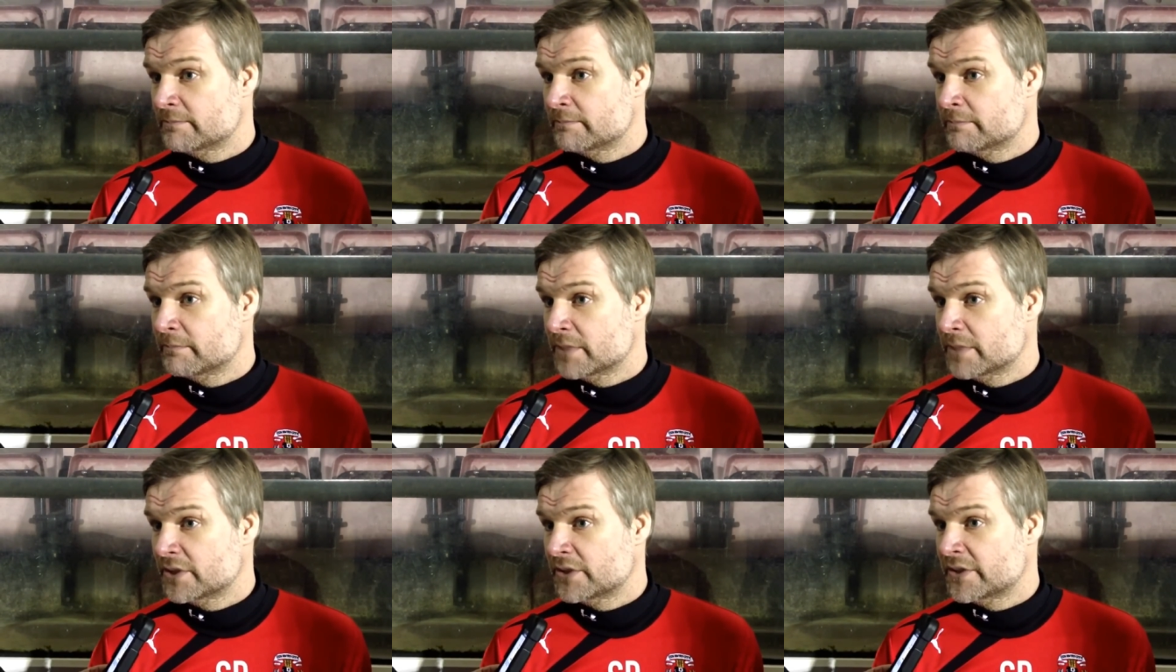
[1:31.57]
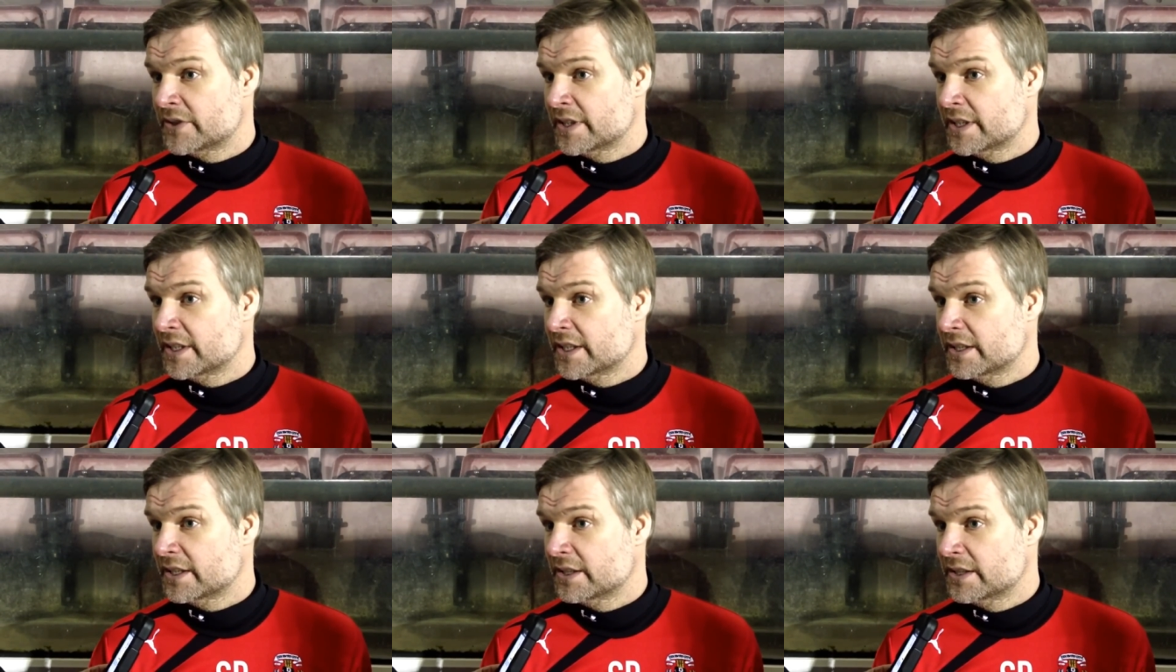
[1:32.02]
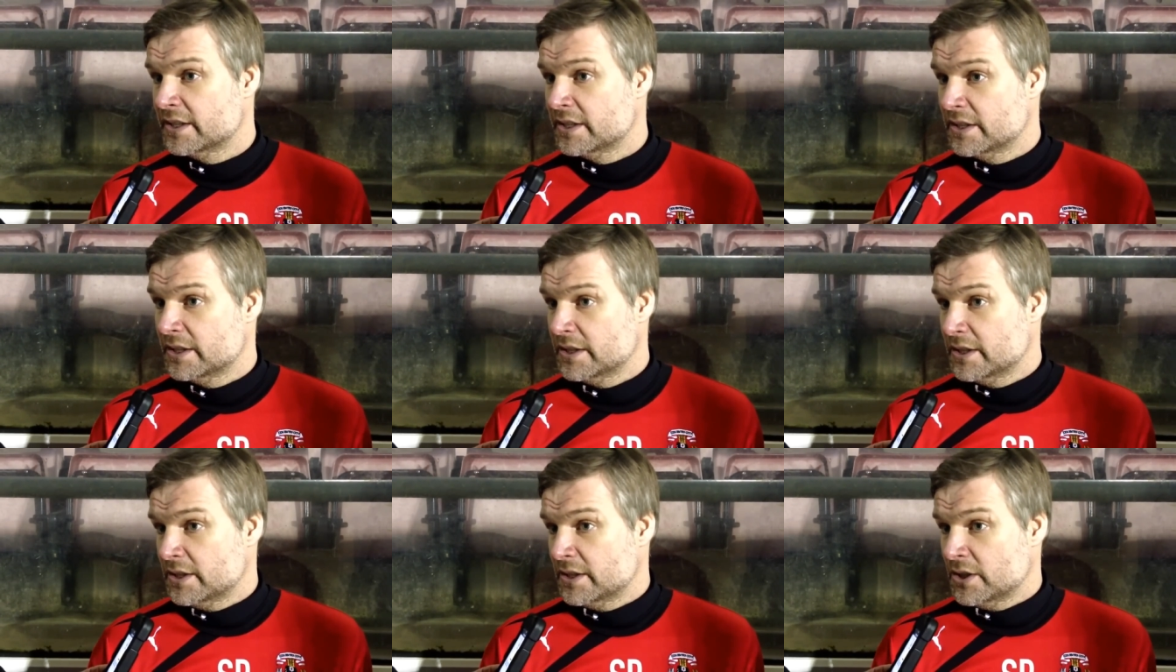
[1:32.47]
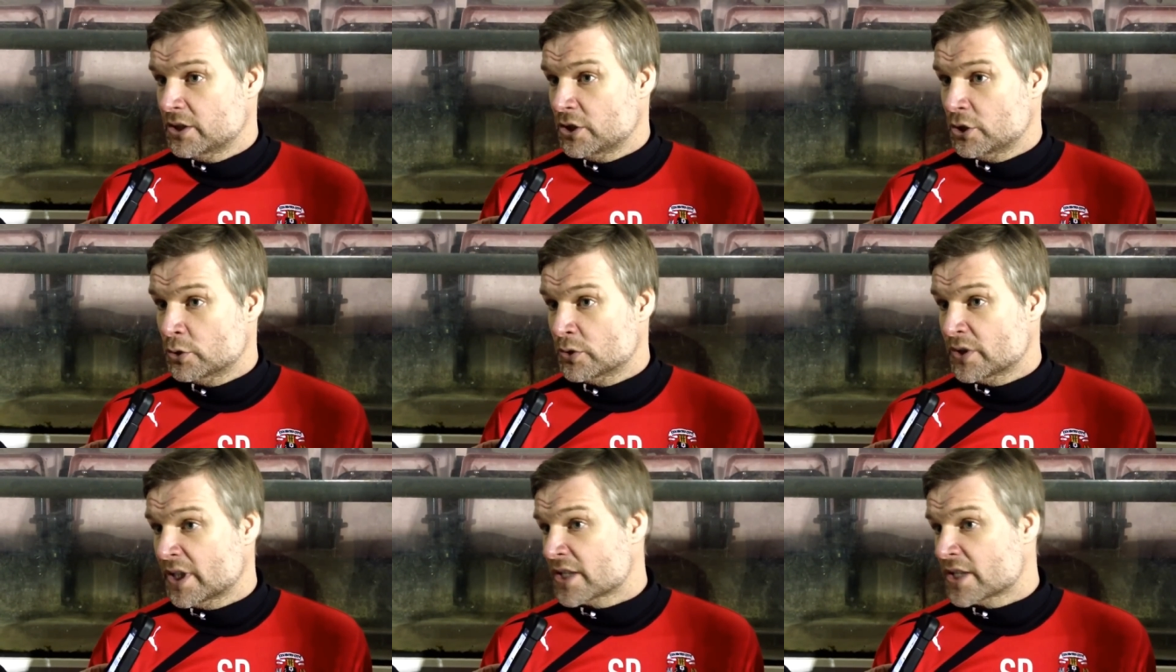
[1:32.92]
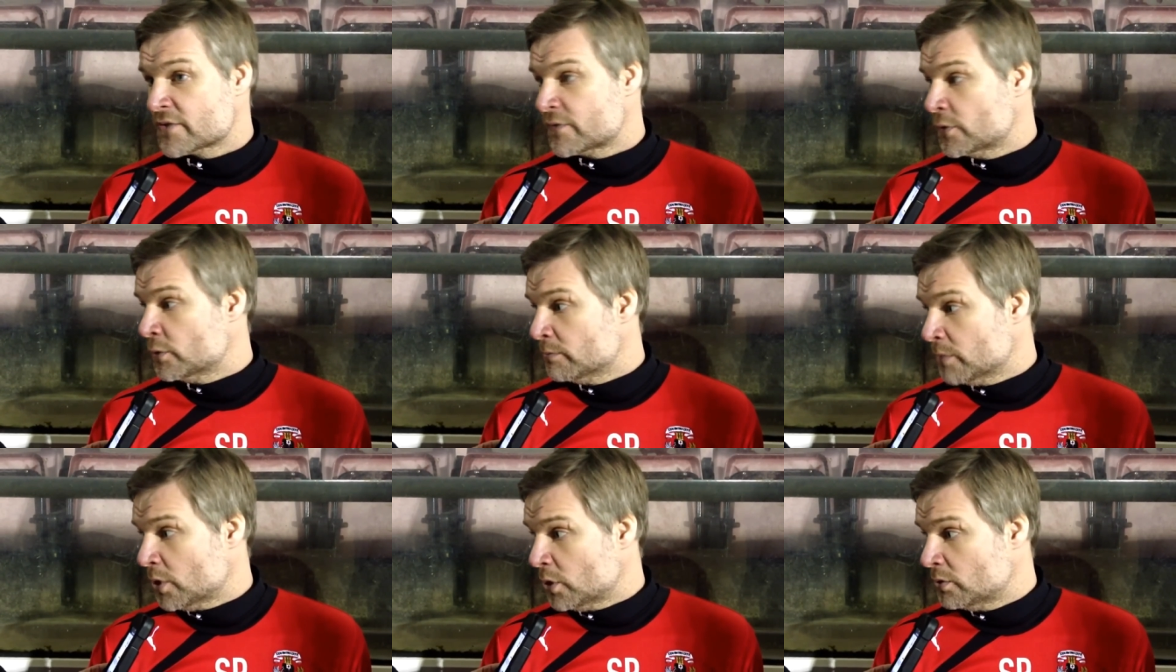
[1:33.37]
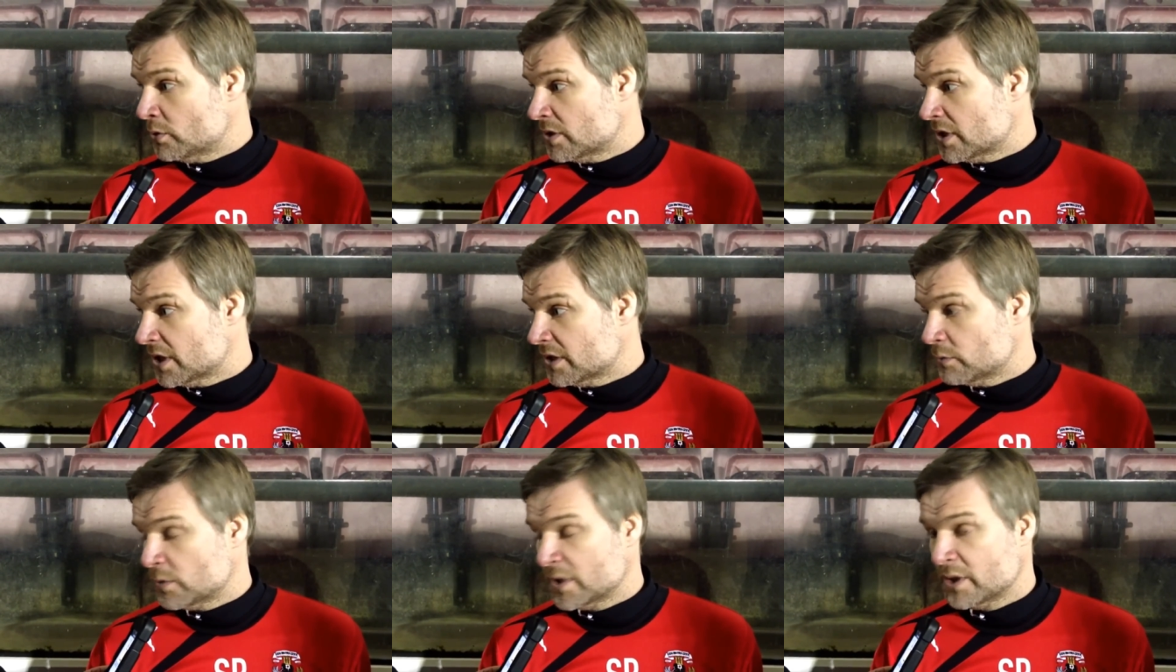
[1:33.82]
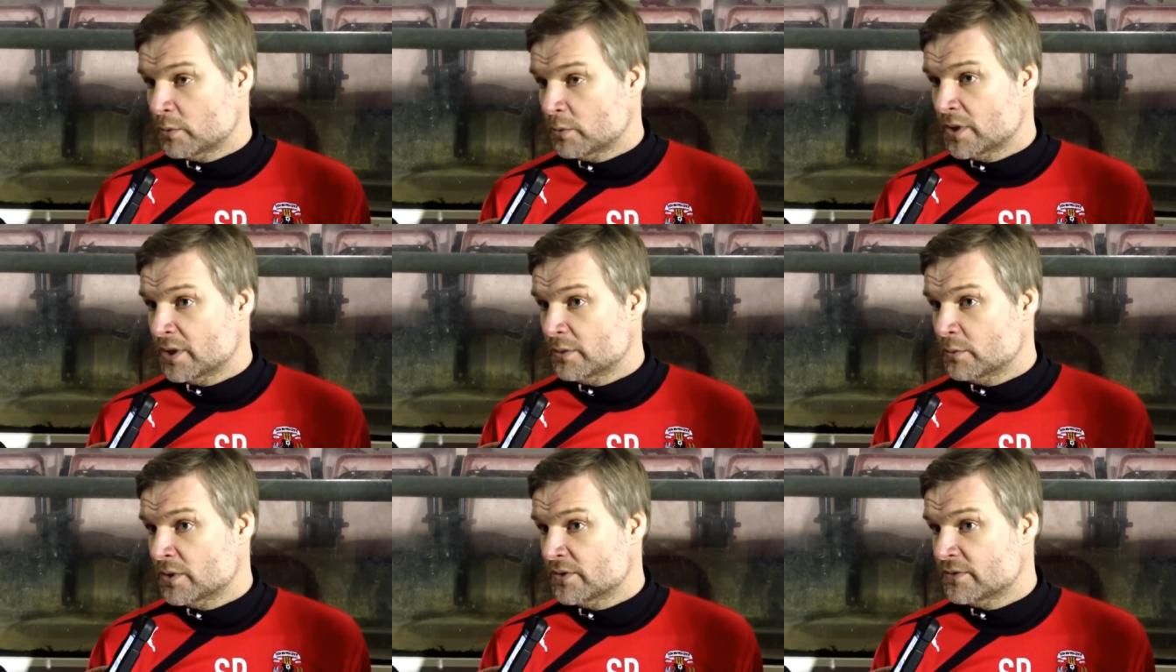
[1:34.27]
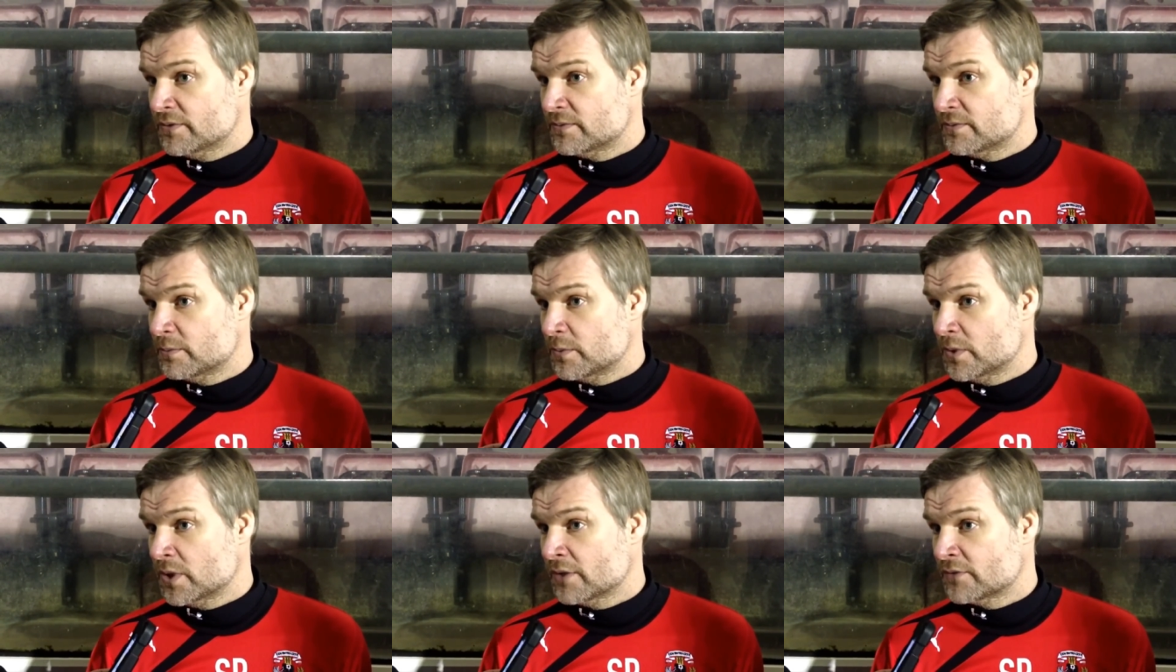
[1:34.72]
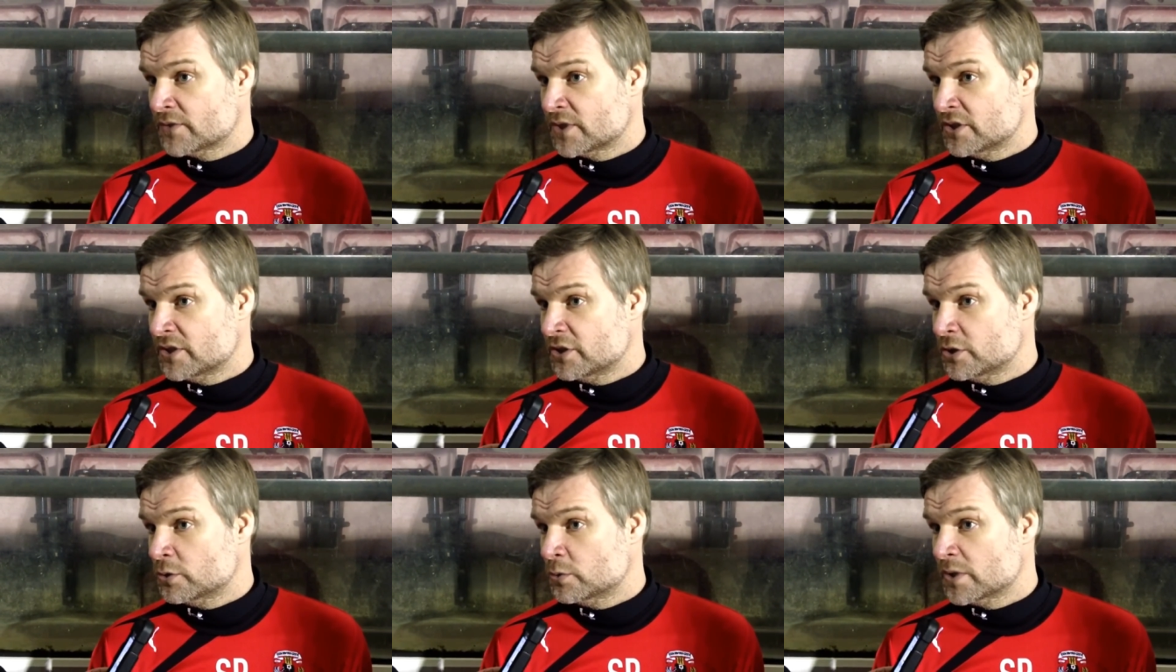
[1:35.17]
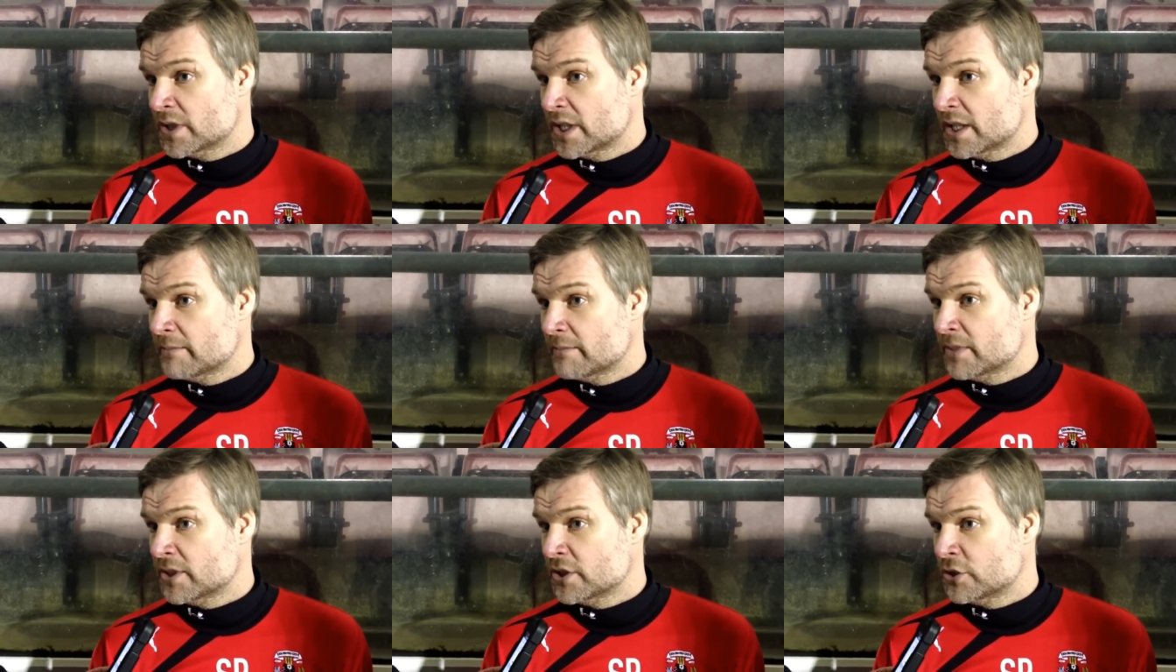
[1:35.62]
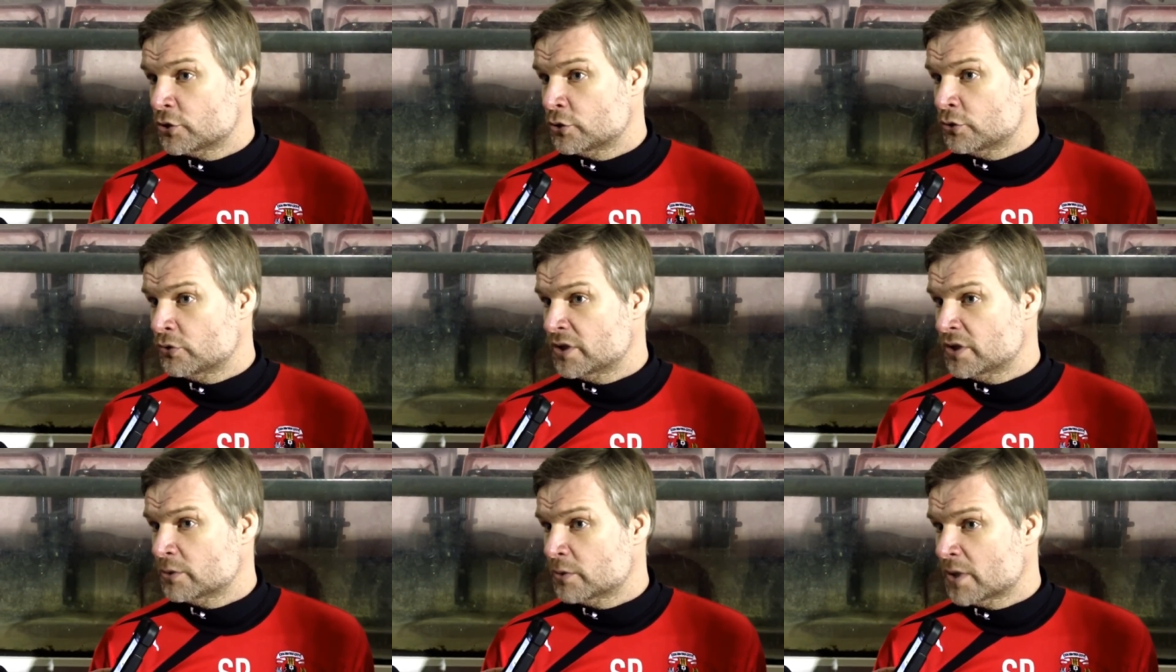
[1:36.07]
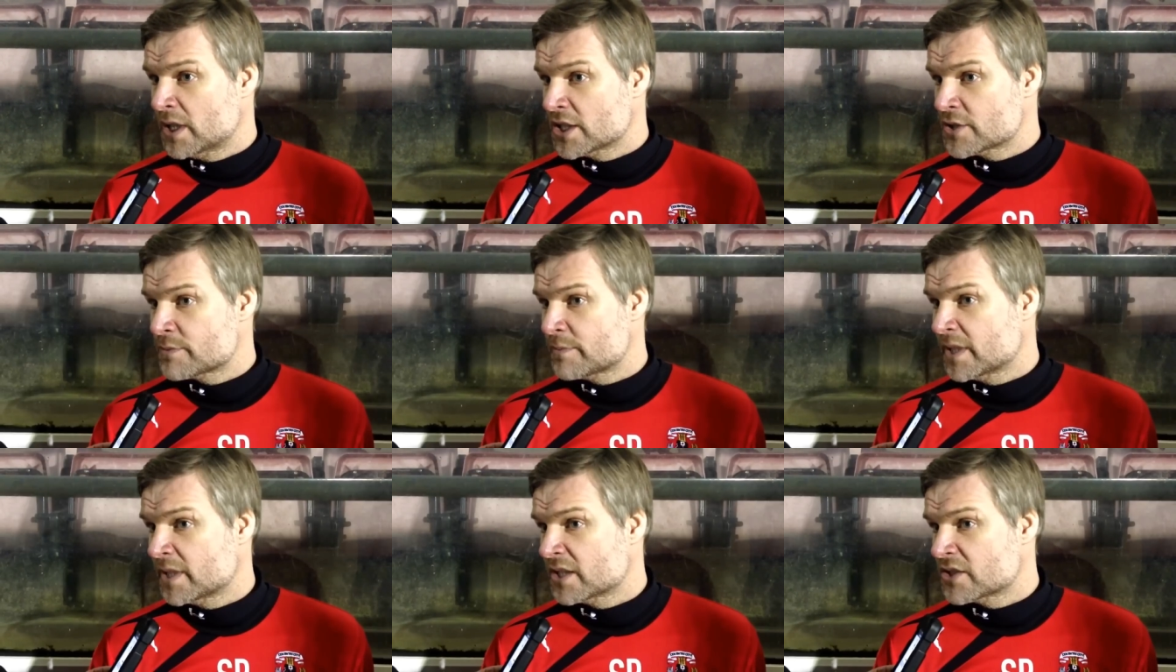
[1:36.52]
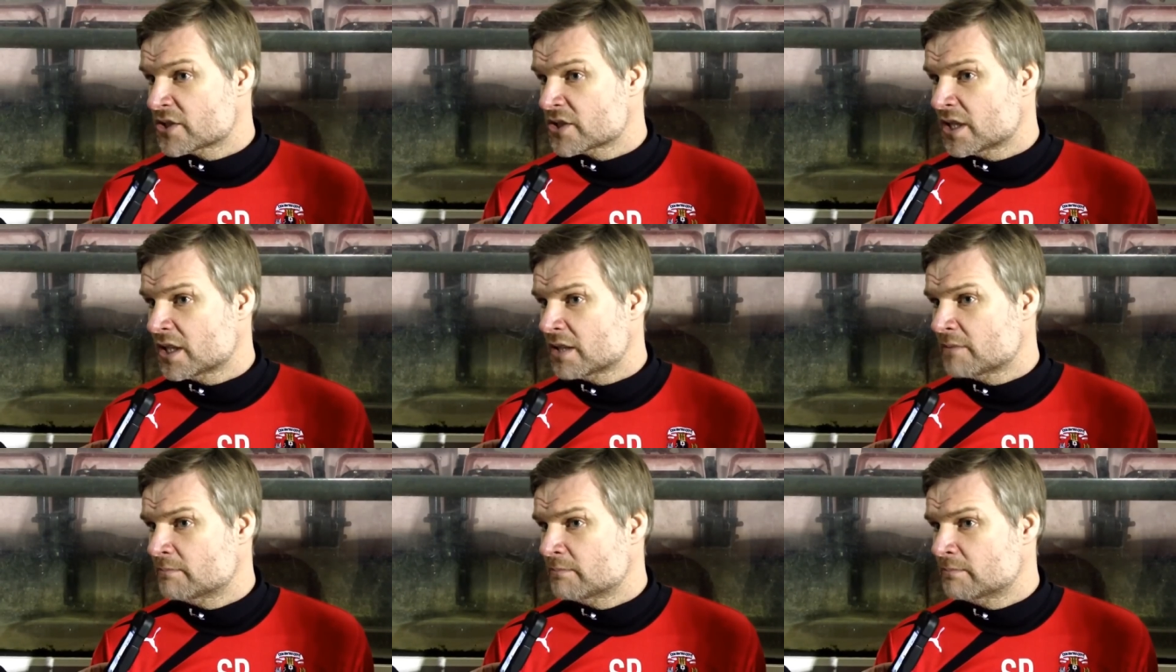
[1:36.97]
But uh, you know that's football, and we we we've, we have to deal with that. But the two real aspects are